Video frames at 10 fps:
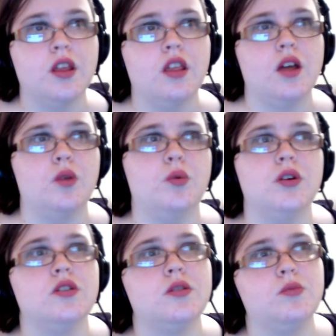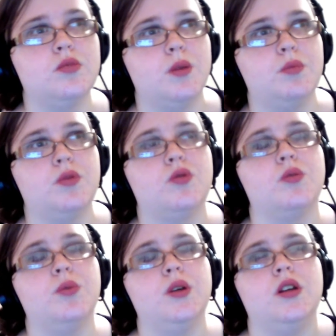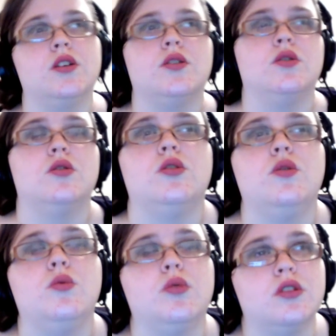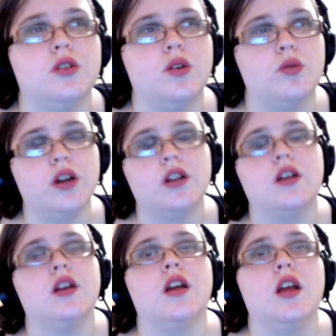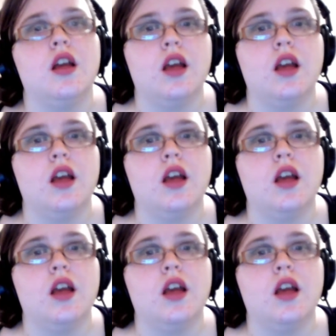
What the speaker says: Like, what are some tips for beginners who want to start writing